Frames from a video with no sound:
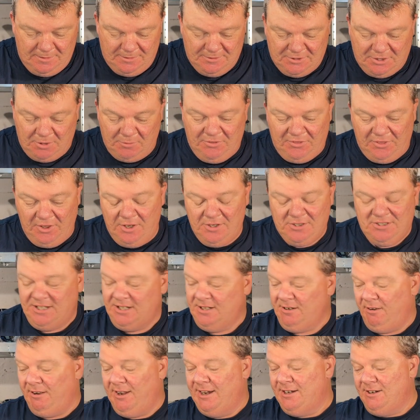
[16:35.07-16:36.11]
So
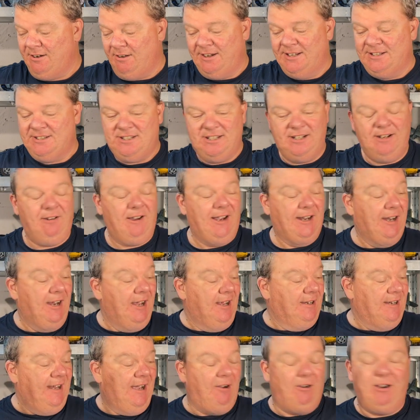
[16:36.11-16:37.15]
$39.99.
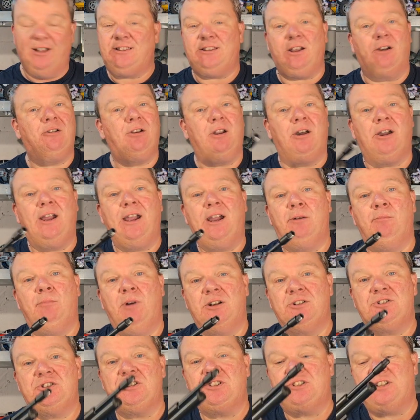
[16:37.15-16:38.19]
Now, I don't know how
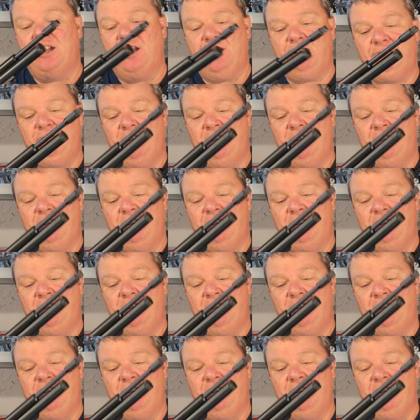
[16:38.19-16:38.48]
much a set of